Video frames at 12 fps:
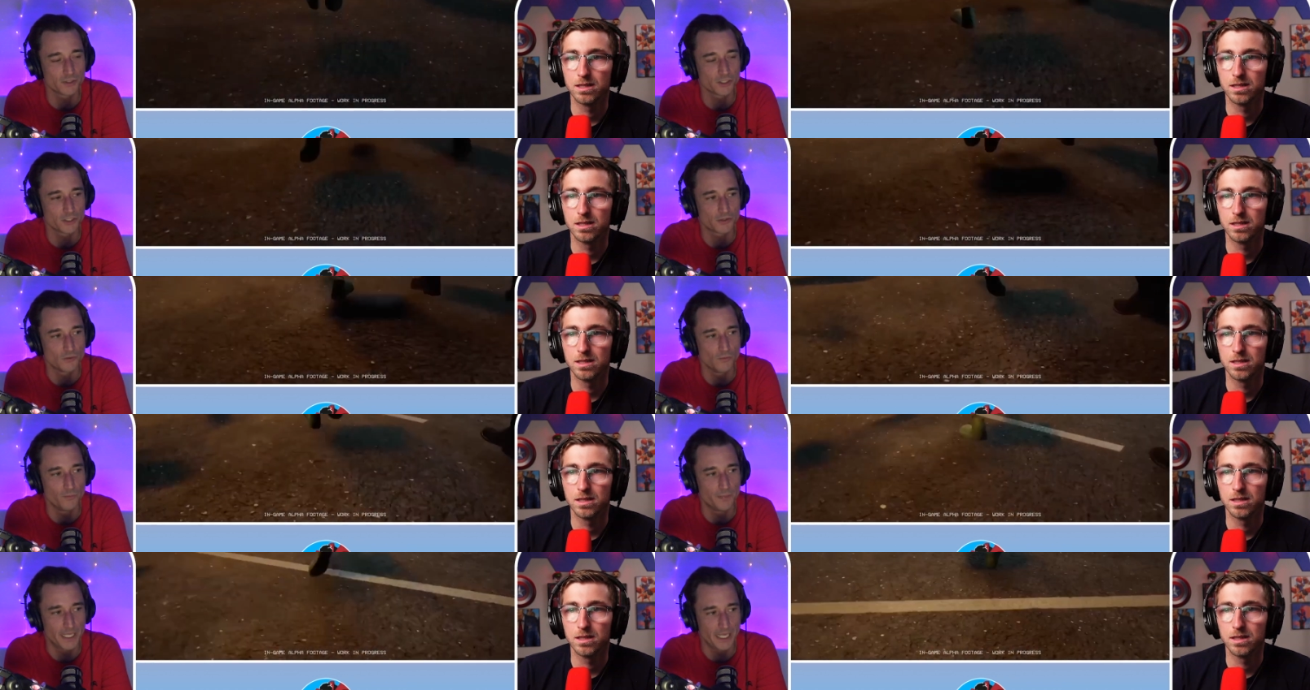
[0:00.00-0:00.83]
Speaker 1: just
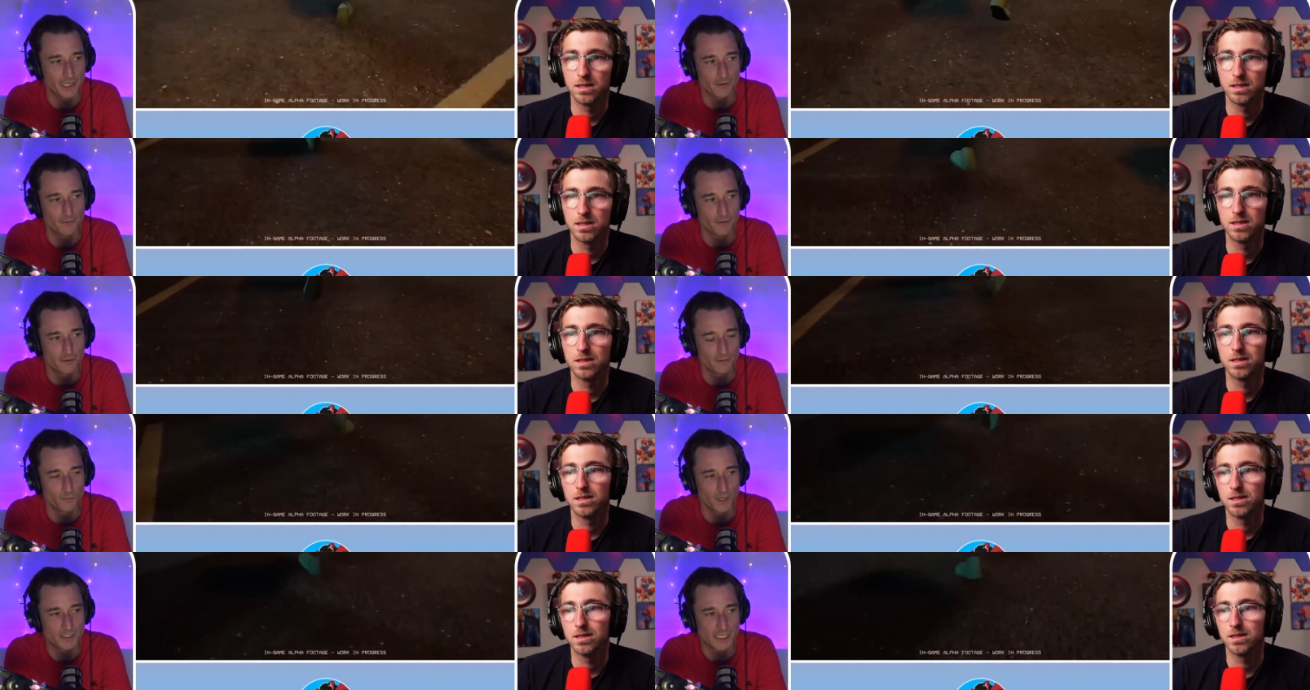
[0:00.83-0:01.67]
being
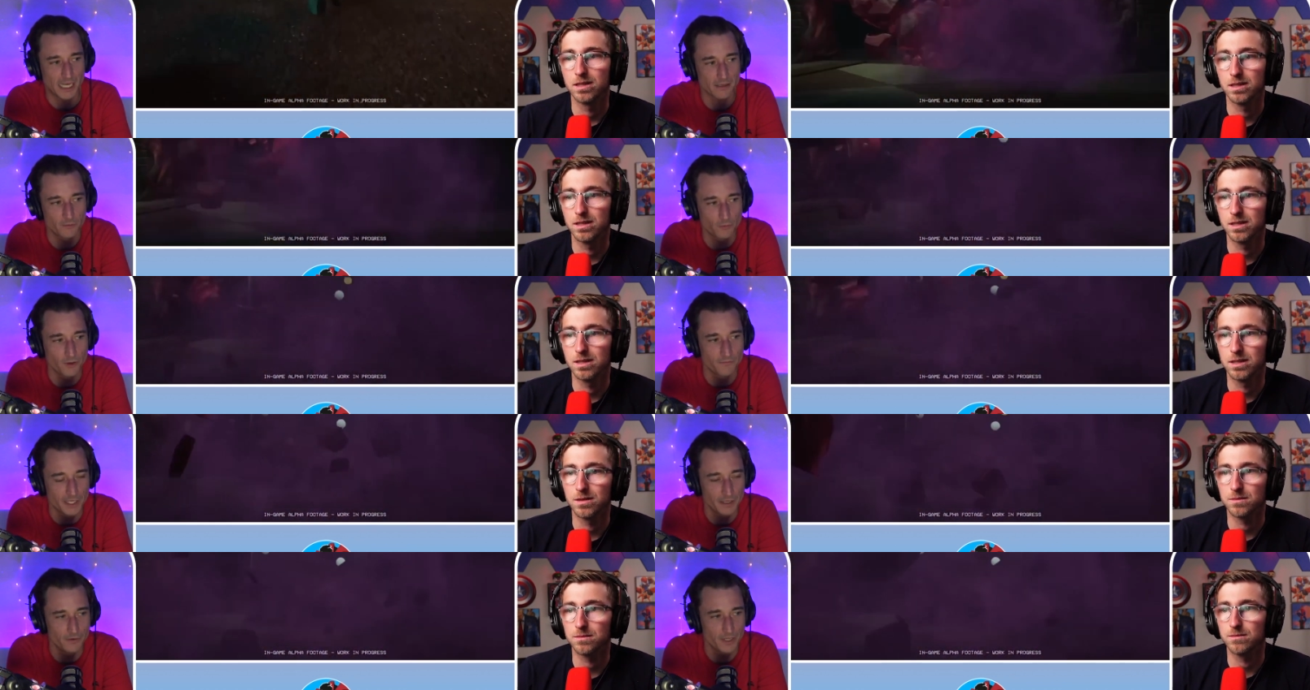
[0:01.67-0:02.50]
exactly what a
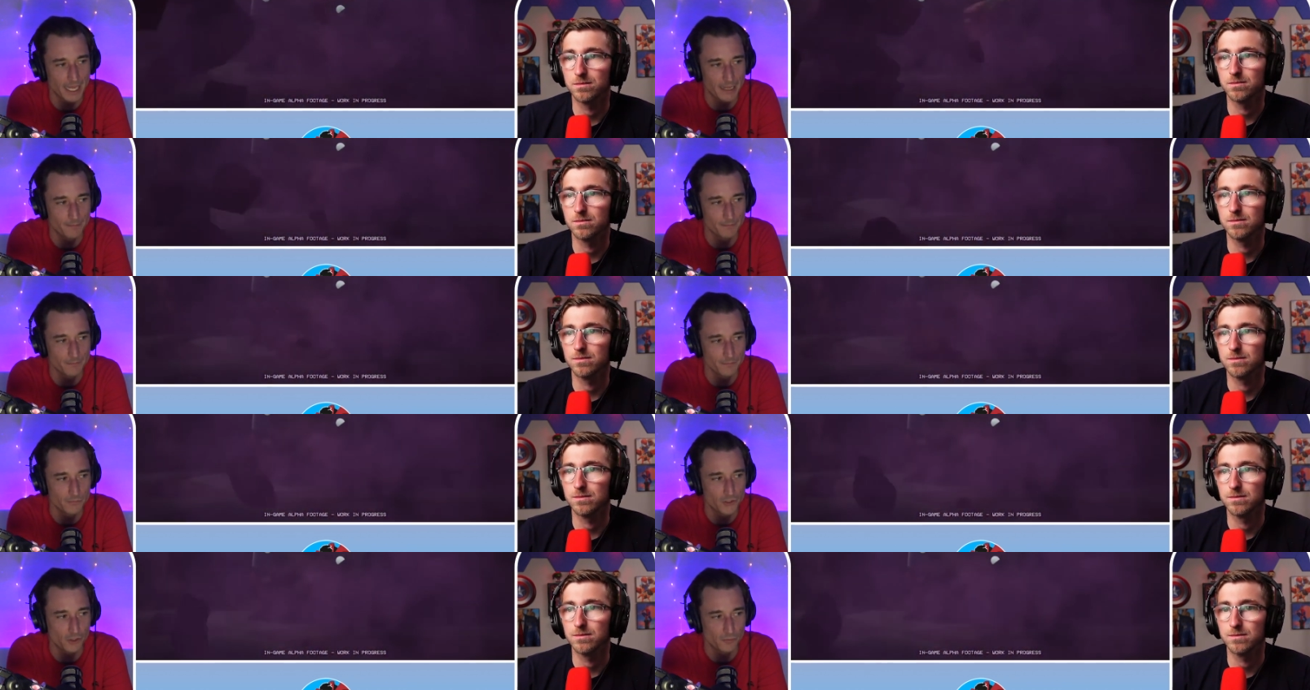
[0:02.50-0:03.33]
video game
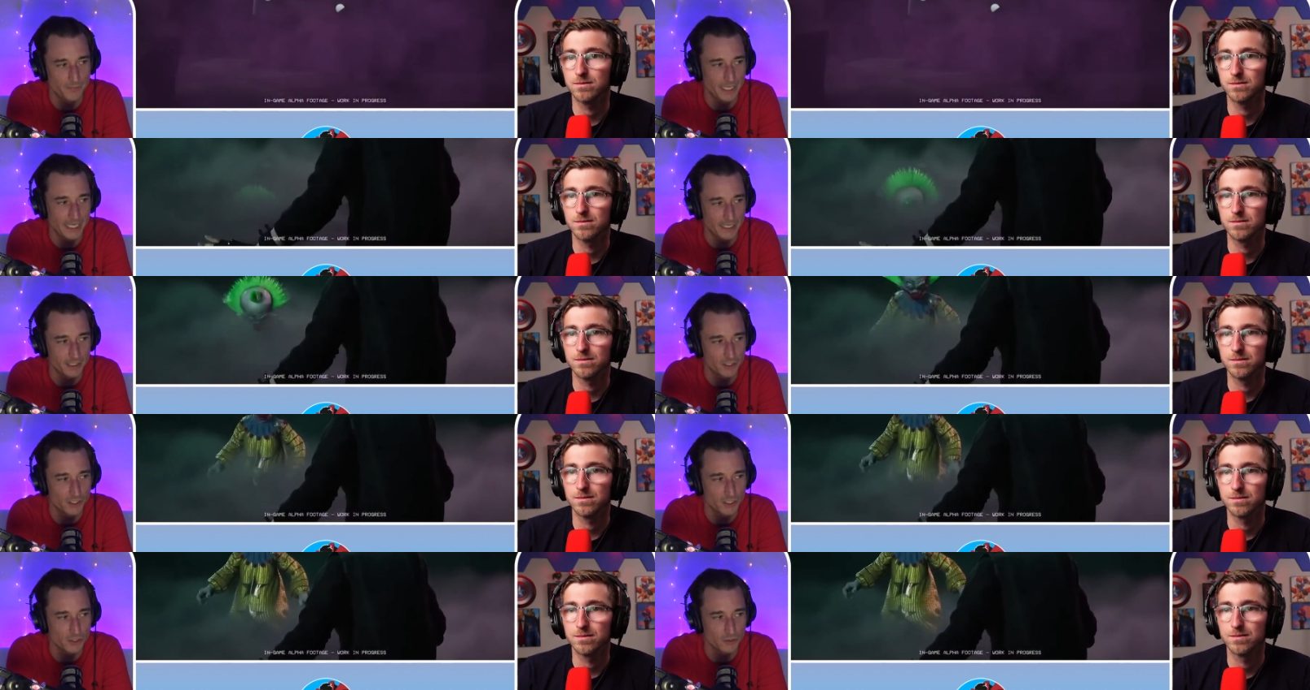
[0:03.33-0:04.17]
should be.
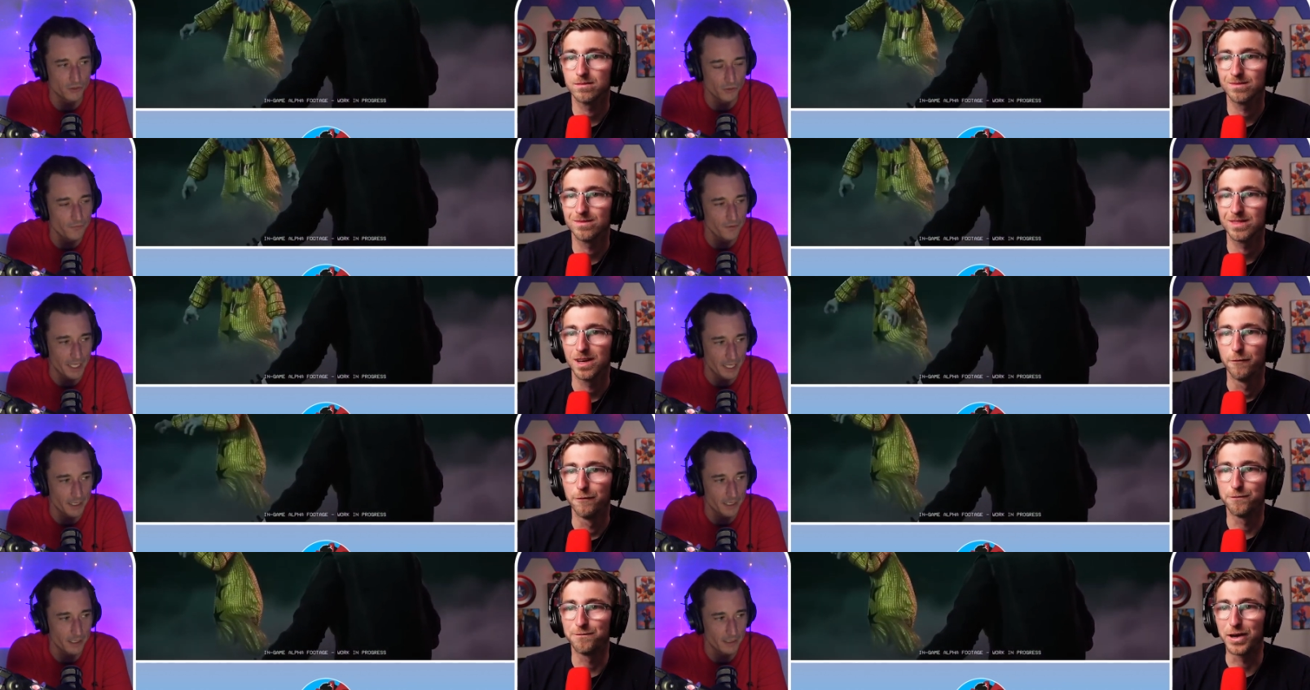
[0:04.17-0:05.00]
It's just goofy.
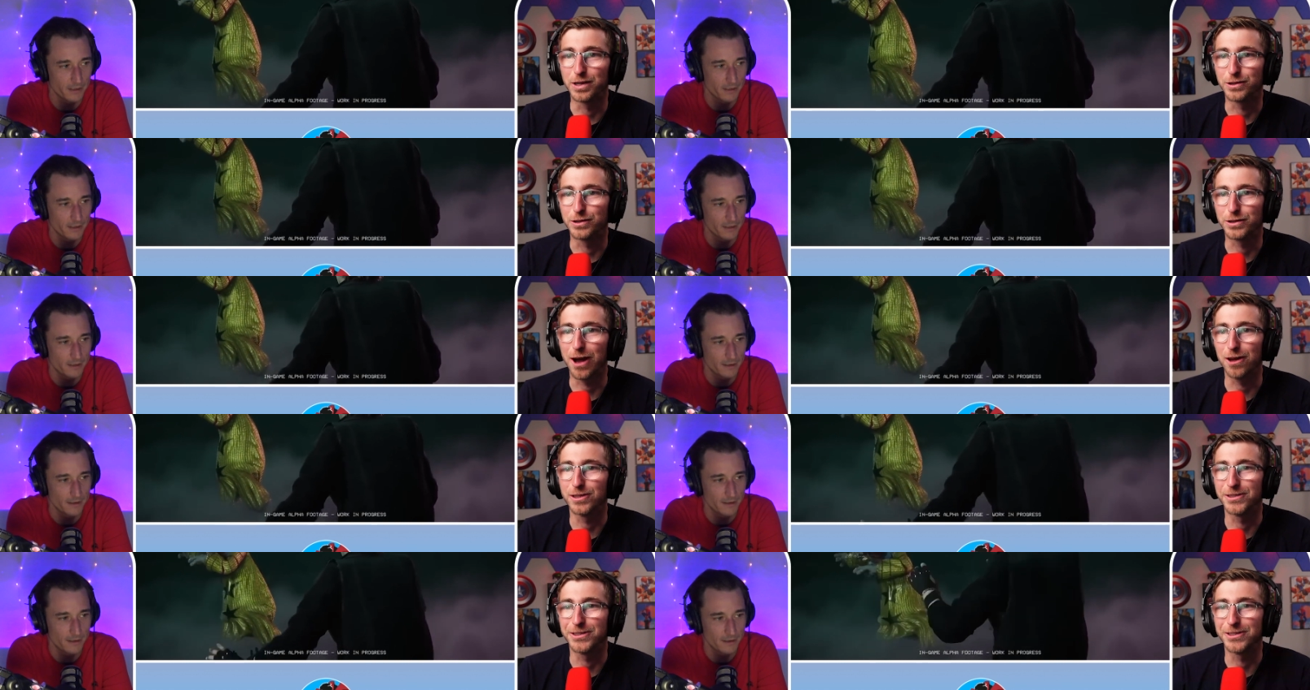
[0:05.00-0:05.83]

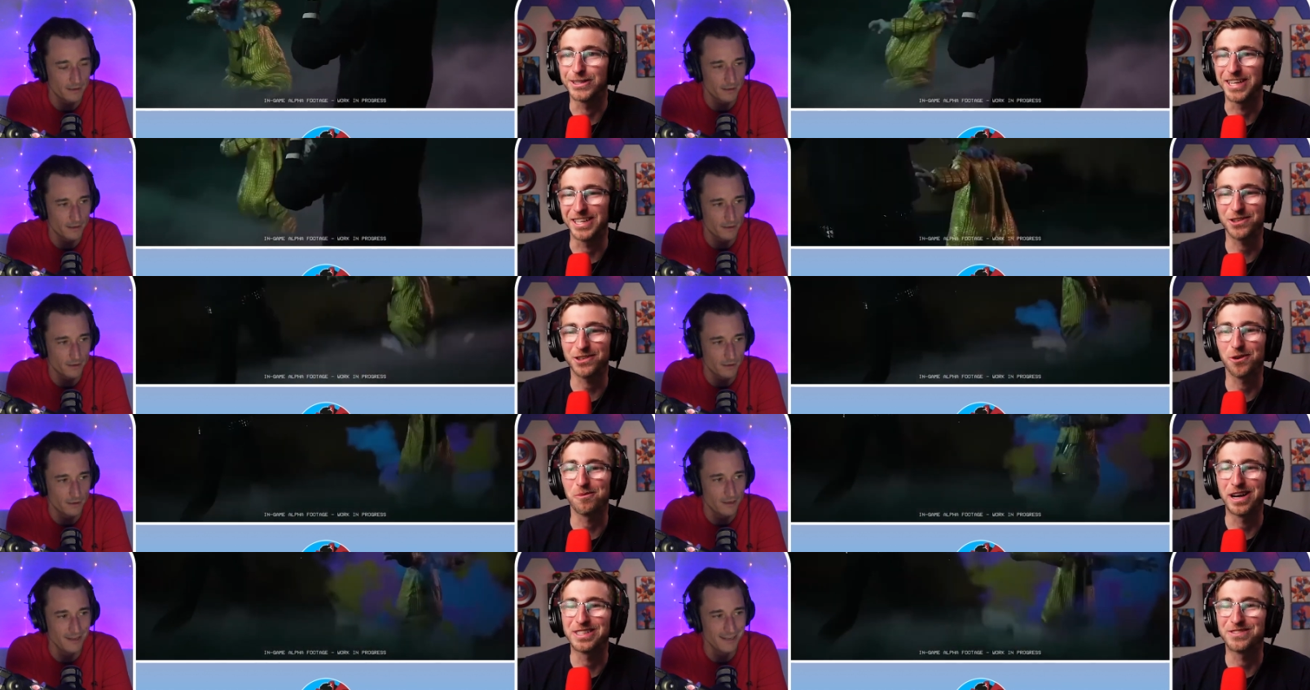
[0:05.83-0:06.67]
Speaker 2: Fatality. That's what
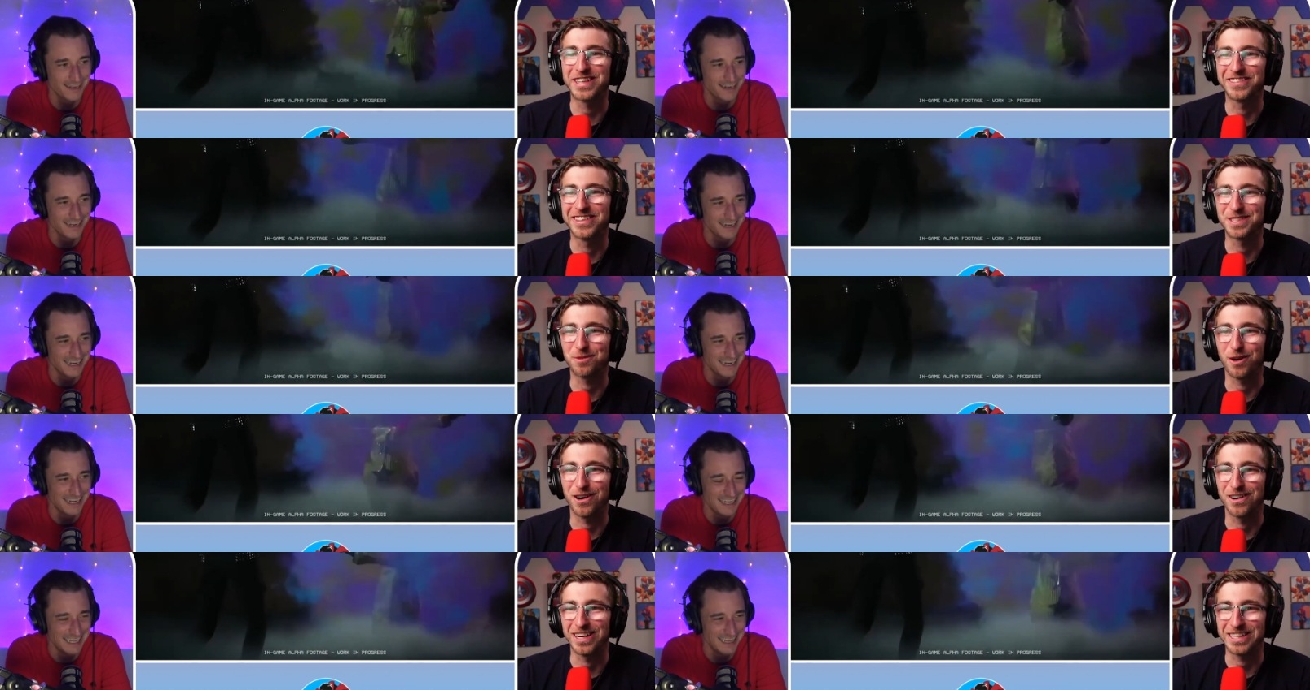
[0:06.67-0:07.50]
reminds me of this
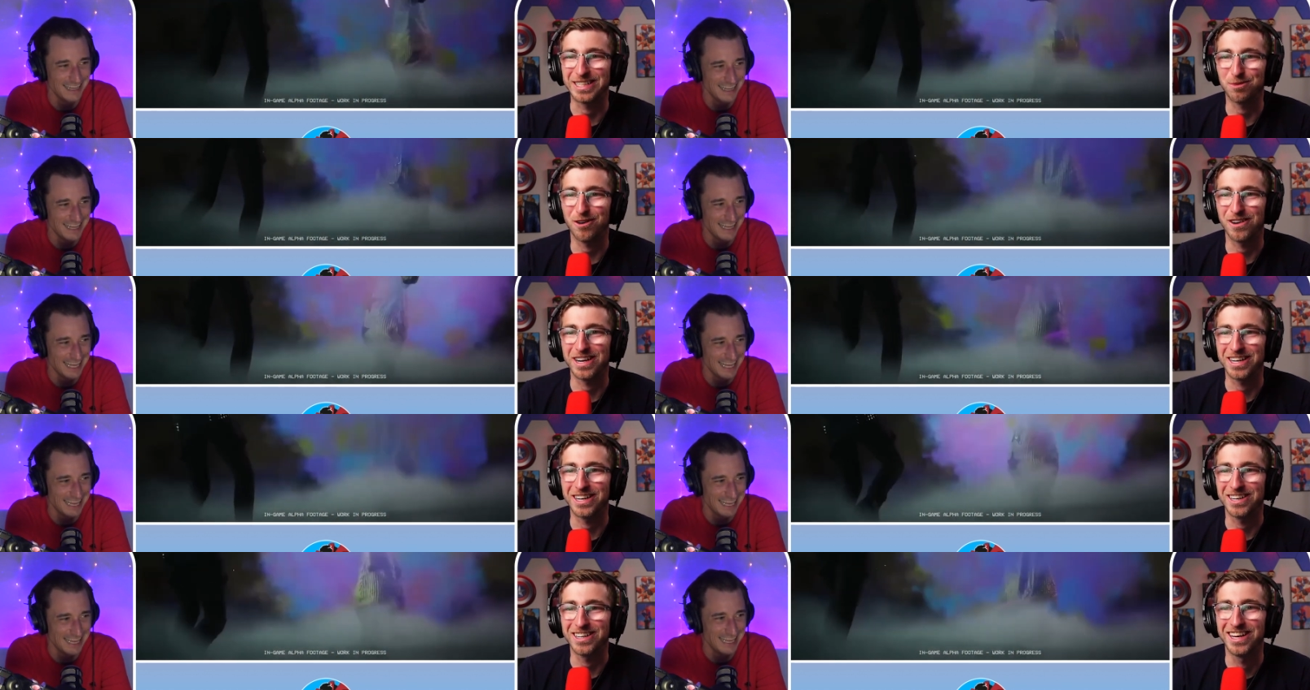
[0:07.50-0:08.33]
part, like this part right
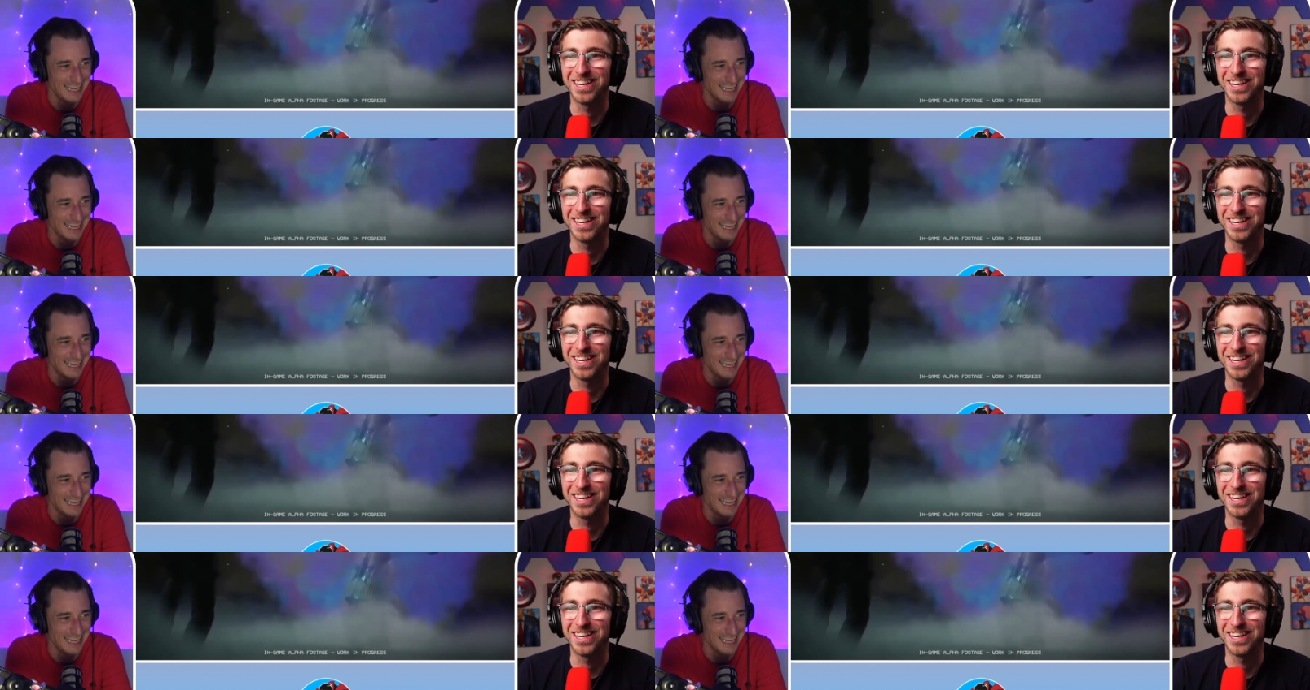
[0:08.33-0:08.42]
here.